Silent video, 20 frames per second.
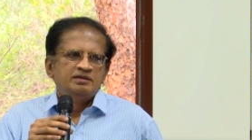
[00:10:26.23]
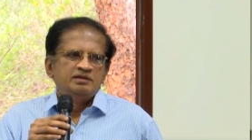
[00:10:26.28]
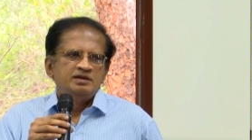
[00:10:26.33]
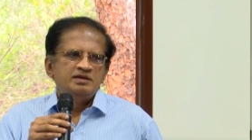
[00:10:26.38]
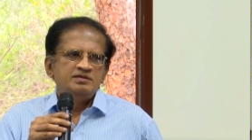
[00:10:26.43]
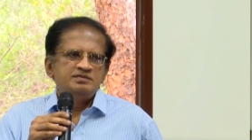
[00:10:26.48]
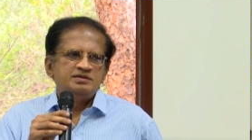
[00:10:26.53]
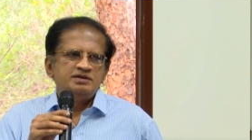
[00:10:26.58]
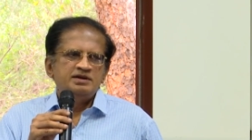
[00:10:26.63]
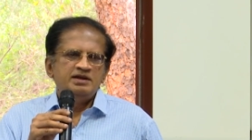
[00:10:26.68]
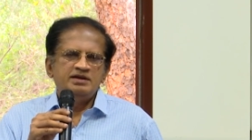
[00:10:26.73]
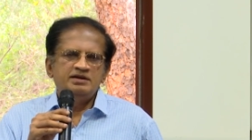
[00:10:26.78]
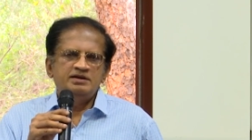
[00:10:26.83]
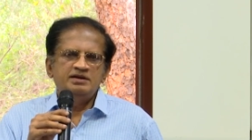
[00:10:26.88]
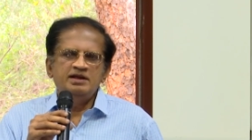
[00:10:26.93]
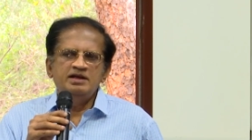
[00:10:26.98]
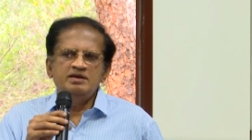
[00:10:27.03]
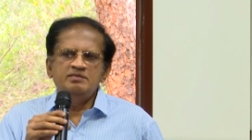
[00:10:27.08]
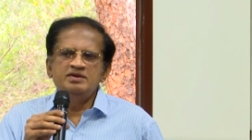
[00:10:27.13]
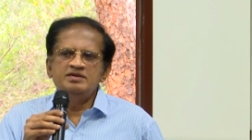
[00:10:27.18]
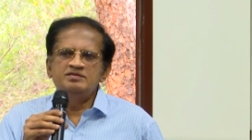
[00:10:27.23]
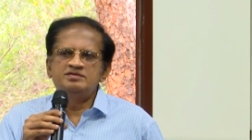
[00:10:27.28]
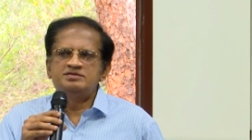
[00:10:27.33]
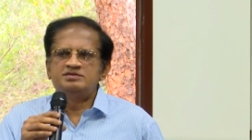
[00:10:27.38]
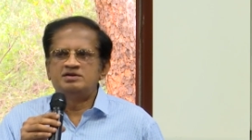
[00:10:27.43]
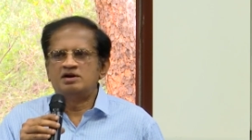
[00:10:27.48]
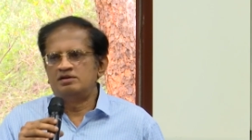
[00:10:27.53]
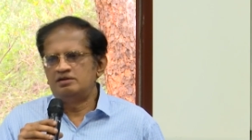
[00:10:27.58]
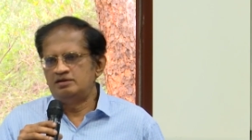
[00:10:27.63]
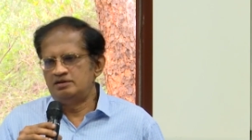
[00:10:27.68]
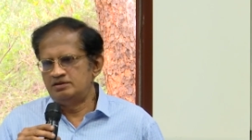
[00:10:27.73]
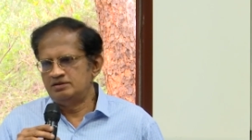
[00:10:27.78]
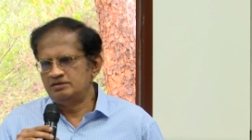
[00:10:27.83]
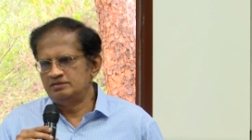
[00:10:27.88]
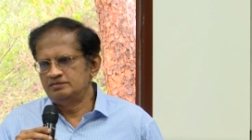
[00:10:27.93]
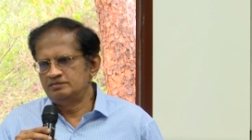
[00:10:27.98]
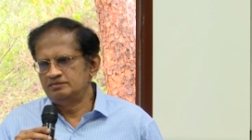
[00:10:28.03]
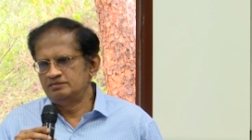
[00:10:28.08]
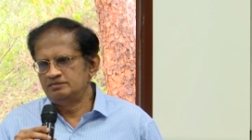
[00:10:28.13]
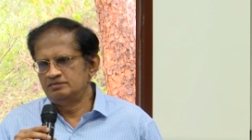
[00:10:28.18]
His nickname is Chant.
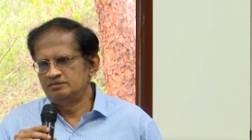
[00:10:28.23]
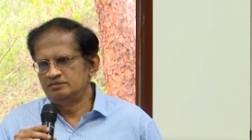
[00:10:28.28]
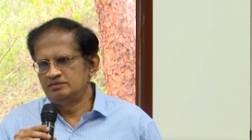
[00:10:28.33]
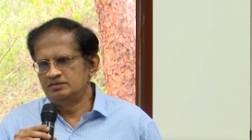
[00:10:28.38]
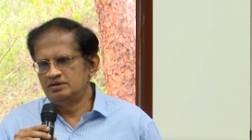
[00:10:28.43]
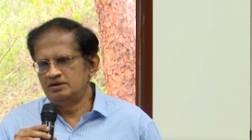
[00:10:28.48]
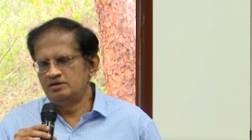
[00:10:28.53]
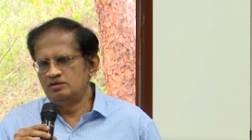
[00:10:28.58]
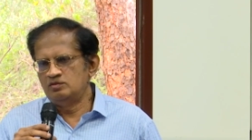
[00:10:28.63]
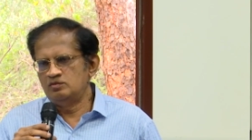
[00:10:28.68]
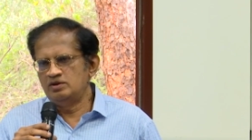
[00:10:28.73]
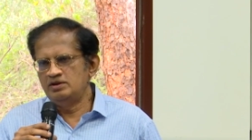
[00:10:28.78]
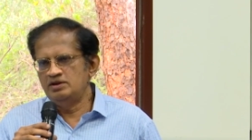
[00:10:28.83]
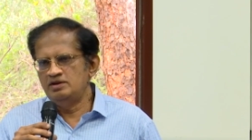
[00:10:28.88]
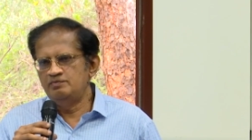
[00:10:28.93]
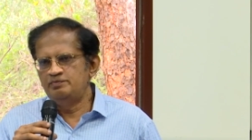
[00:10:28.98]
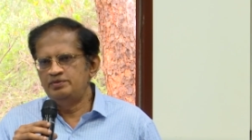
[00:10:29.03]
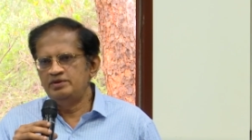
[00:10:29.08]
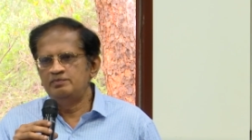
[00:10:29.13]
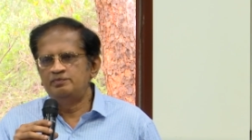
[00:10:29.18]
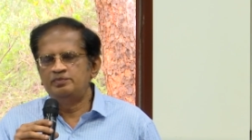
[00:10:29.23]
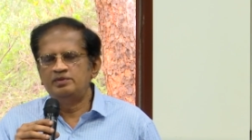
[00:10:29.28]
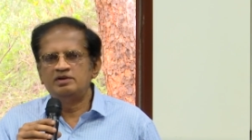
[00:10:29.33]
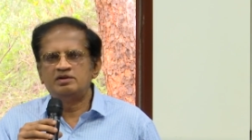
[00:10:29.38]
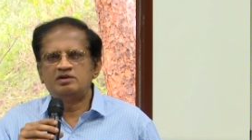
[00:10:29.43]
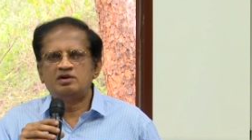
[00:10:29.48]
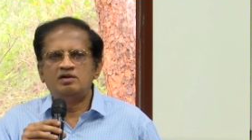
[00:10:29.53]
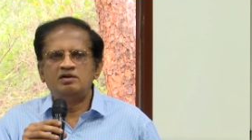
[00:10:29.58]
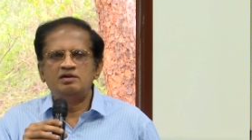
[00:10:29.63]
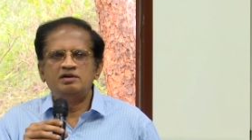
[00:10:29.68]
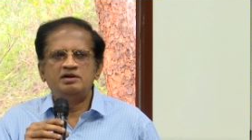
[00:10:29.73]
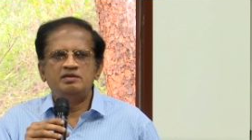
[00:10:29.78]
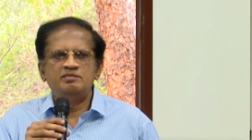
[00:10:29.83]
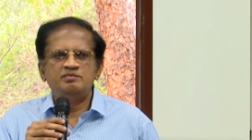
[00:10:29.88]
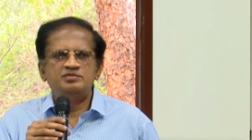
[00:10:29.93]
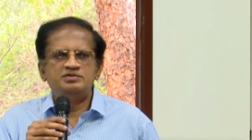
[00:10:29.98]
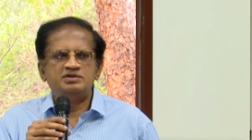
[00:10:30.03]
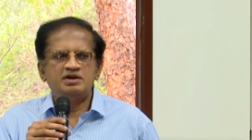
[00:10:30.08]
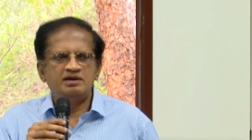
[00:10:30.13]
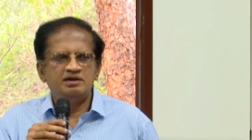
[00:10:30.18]
And why people called
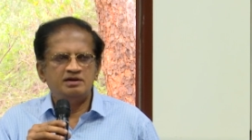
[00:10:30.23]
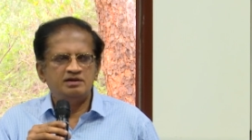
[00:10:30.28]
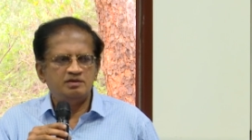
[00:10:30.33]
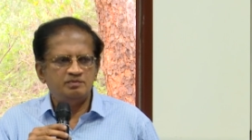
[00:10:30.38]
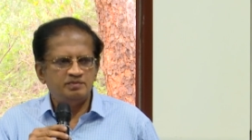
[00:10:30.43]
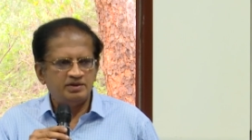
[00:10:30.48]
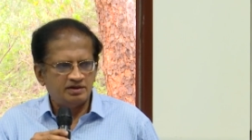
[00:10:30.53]
him Chant?